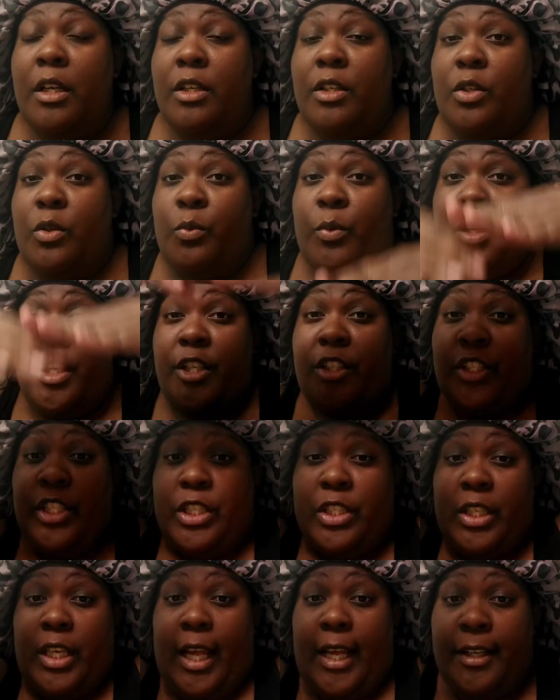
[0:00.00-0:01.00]
to where it's
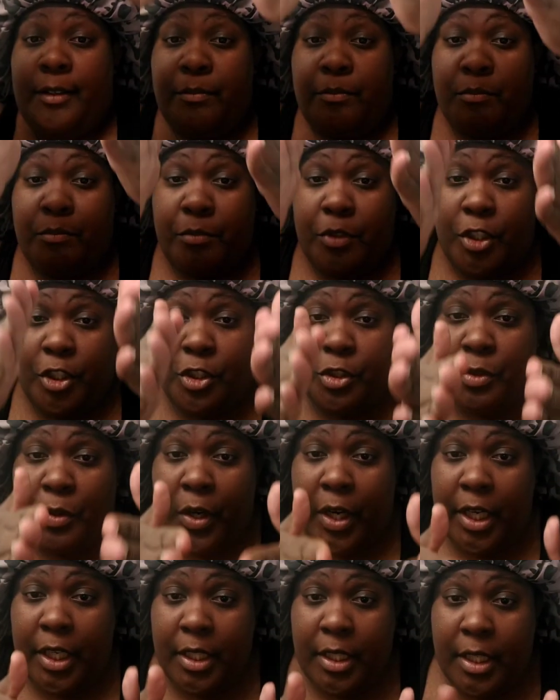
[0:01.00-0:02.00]
just like
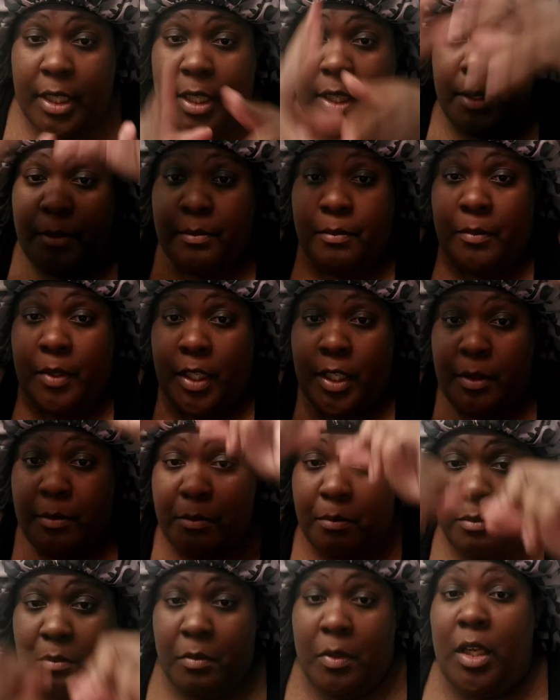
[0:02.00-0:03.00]
straight
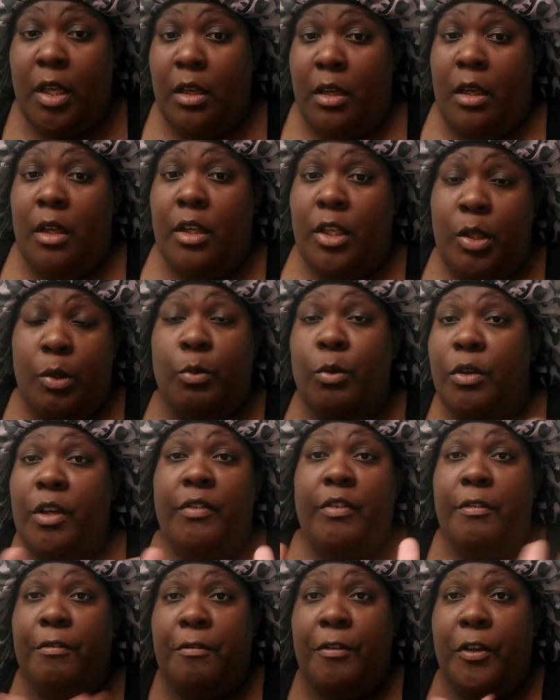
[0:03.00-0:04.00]
and you won't
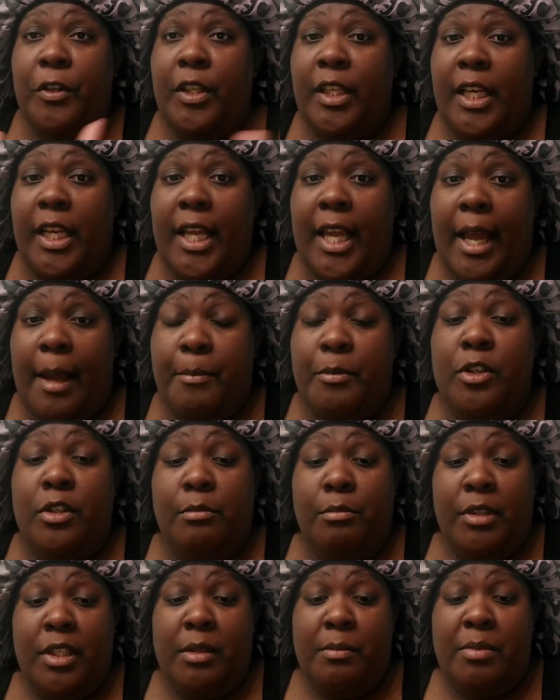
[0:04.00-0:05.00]
even feel any gaps or
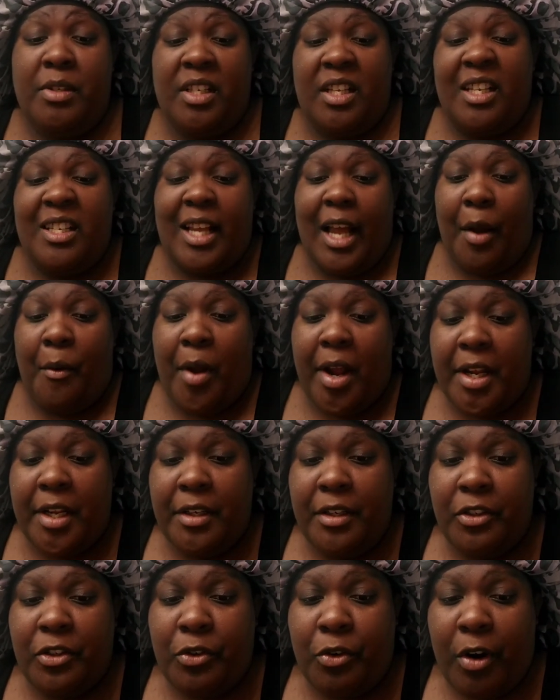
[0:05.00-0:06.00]
bumps. That's how I can
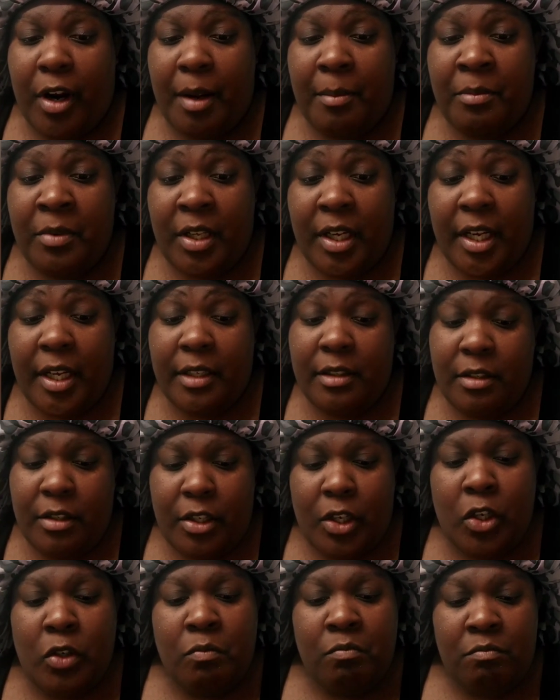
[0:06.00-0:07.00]
describe that.
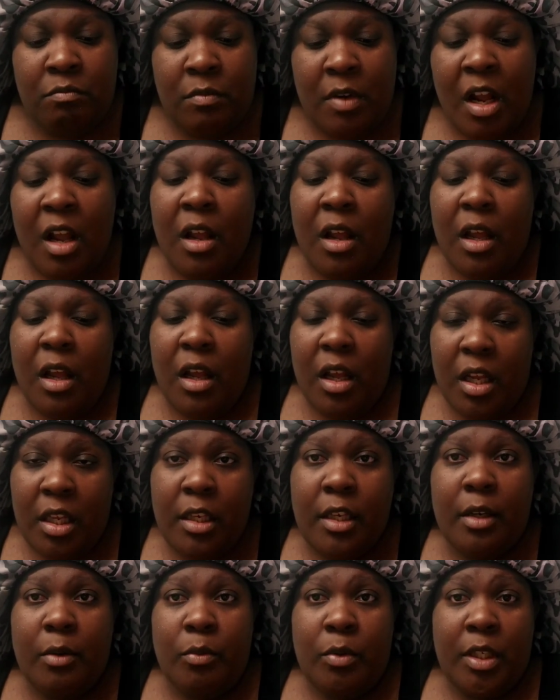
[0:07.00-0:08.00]
So
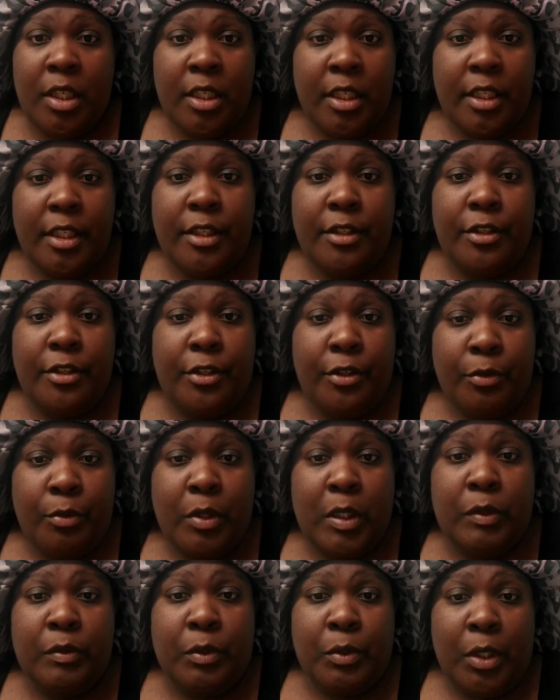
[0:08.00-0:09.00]
it did what it needed to do
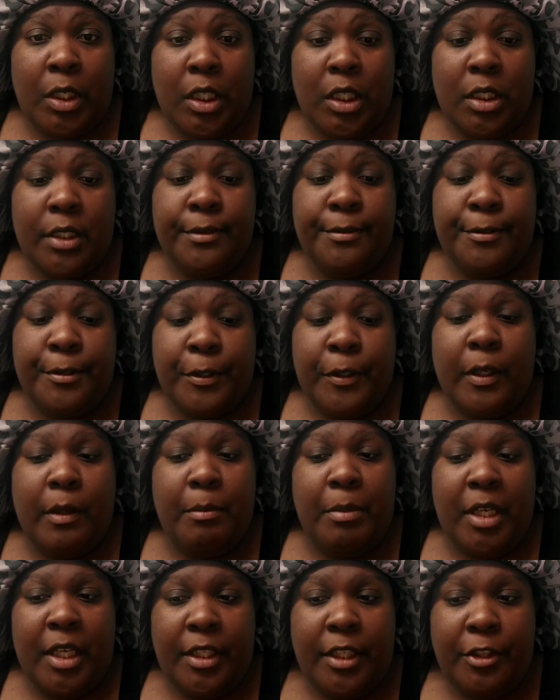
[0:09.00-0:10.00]
overall for a
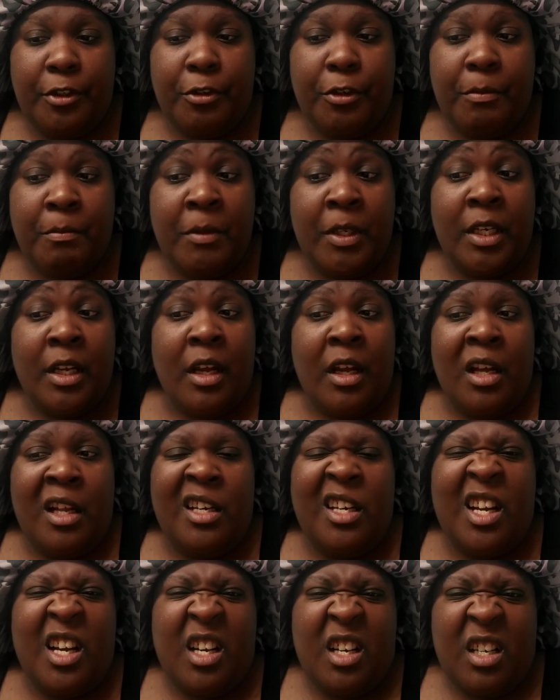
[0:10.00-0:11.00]
bonding treatment.
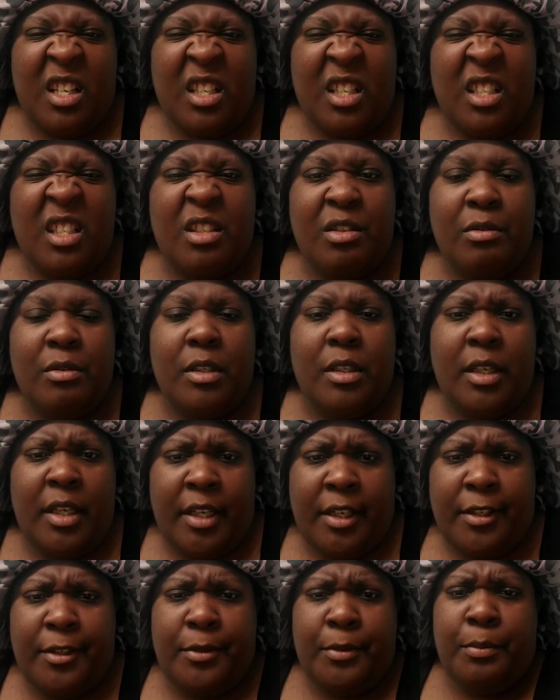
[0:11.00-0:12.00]
Now on to the
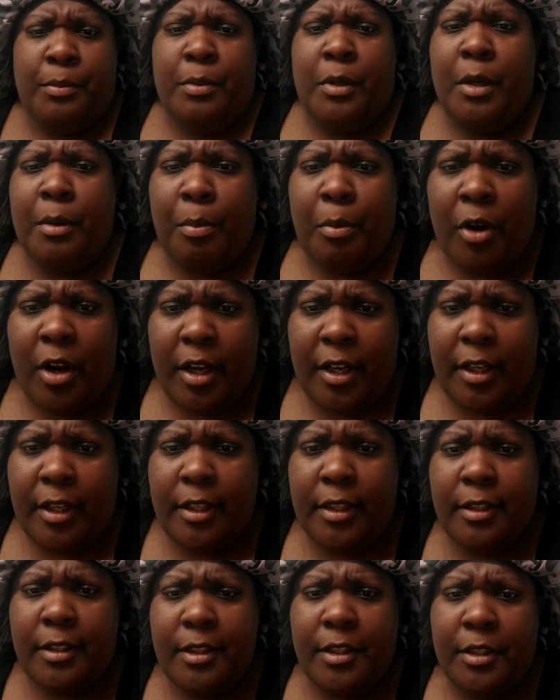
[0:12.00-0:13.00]
next
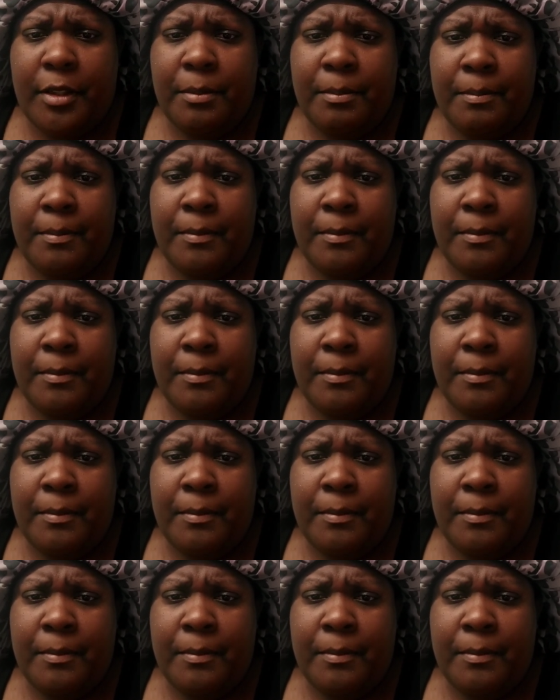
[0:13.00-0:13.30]
product.